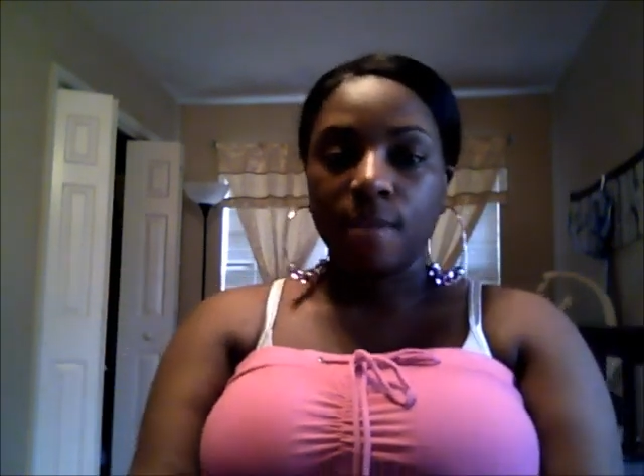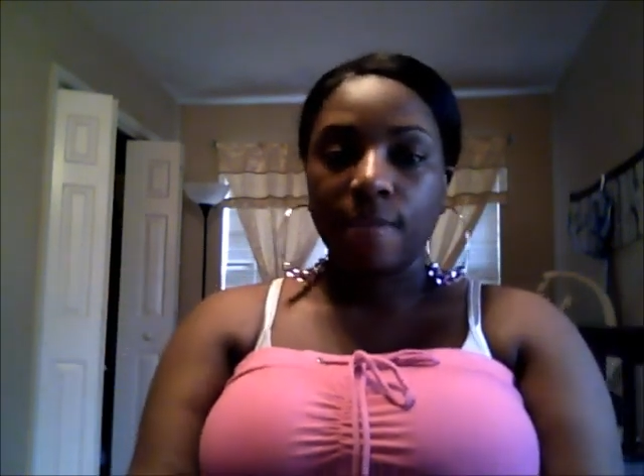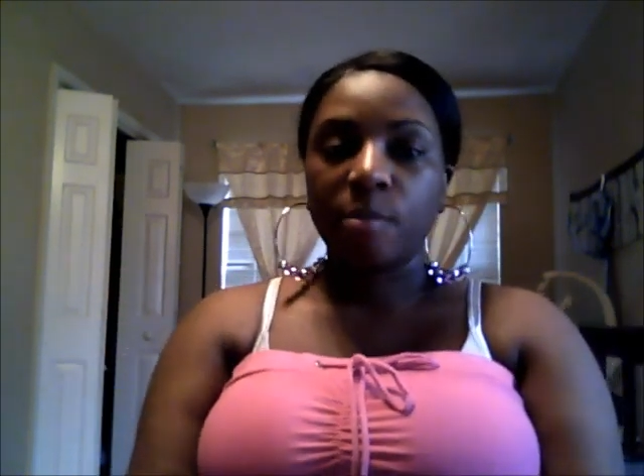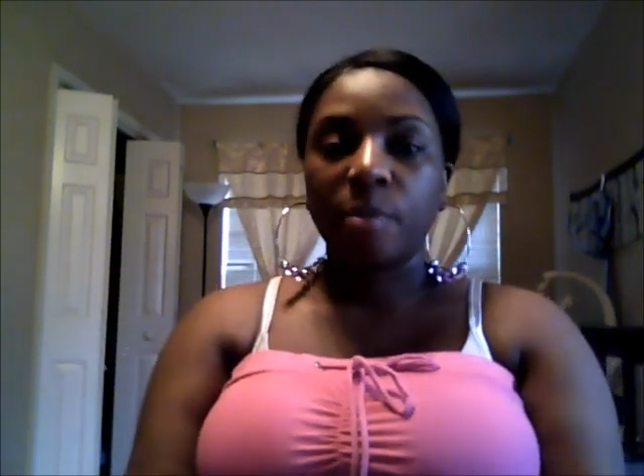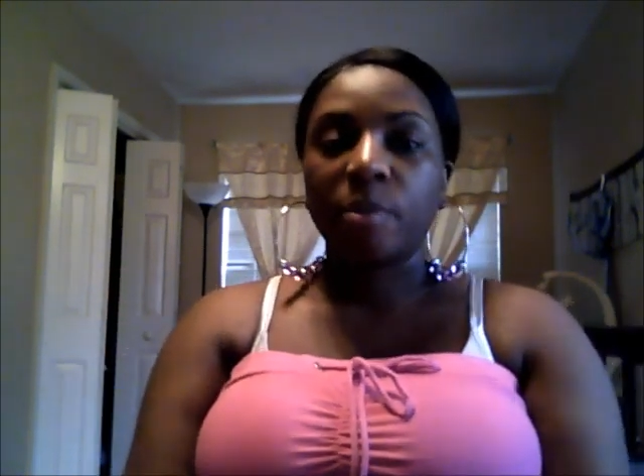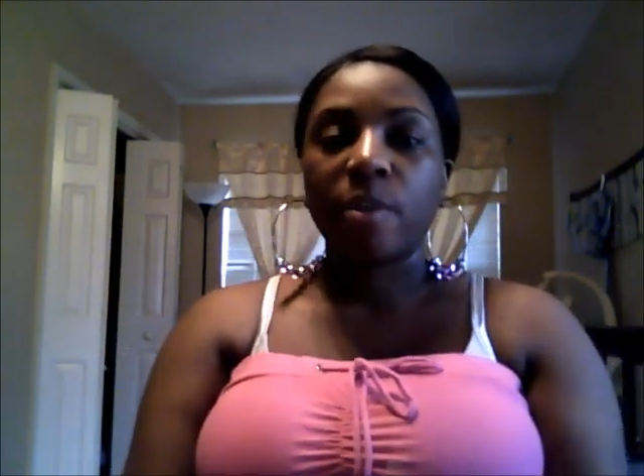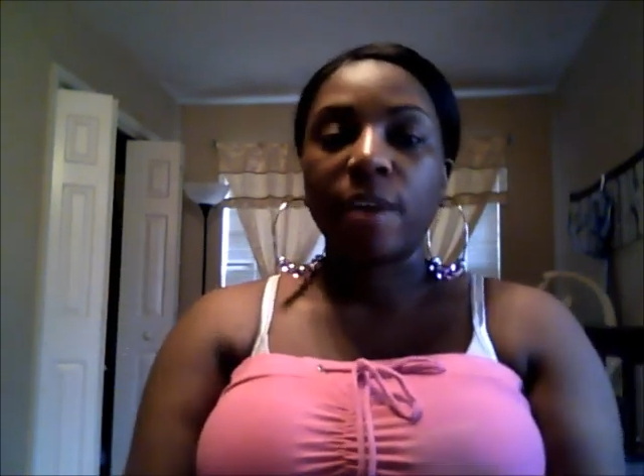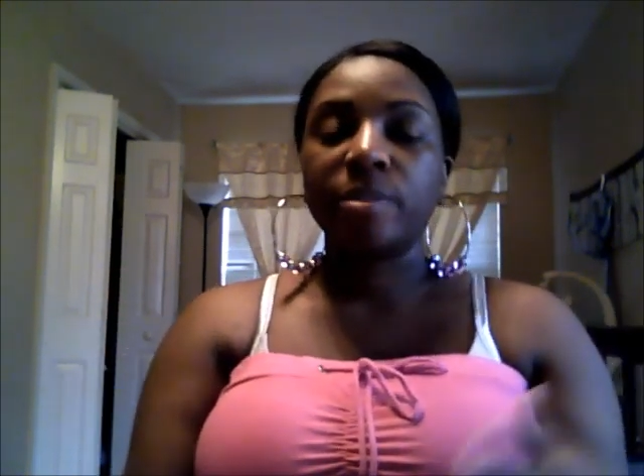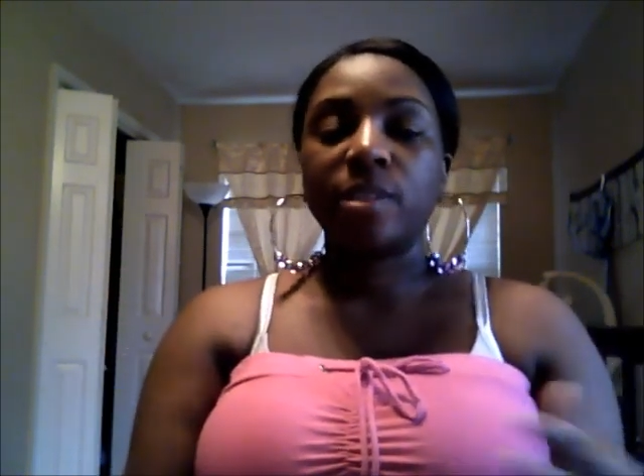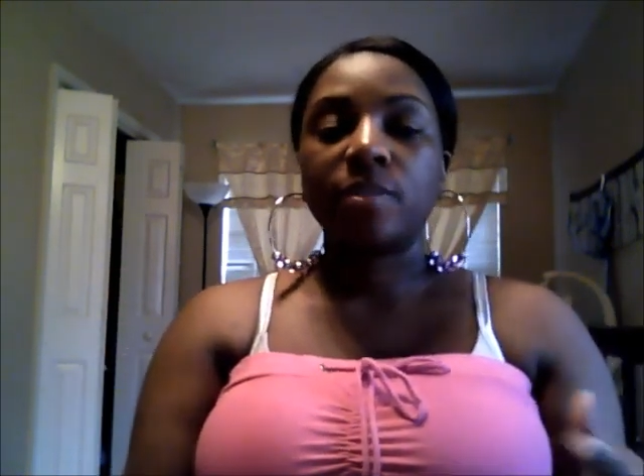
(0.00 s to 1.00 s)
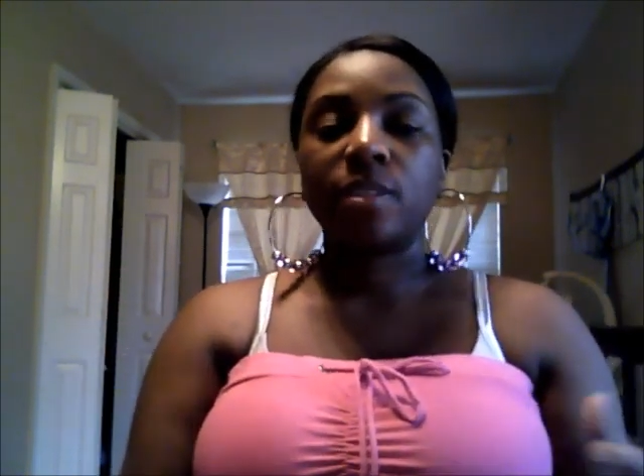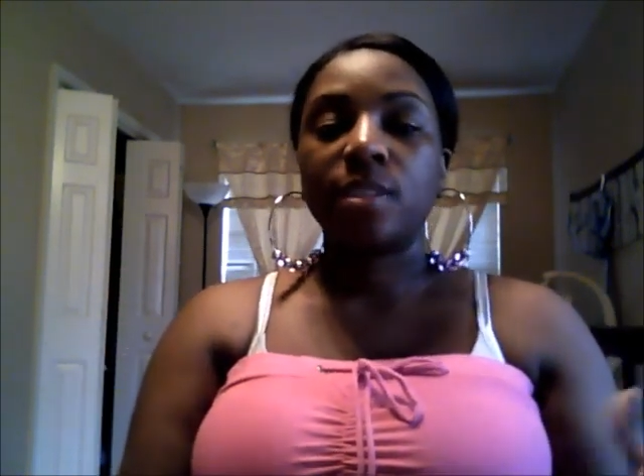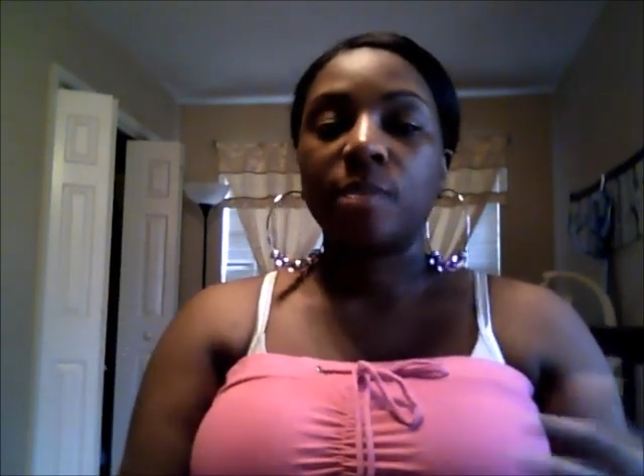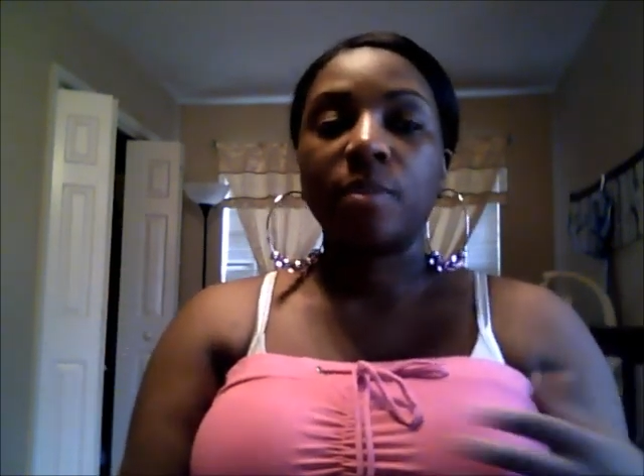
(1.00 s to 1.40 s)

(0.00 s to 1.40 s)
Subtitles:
let baby cry themselves to sleep,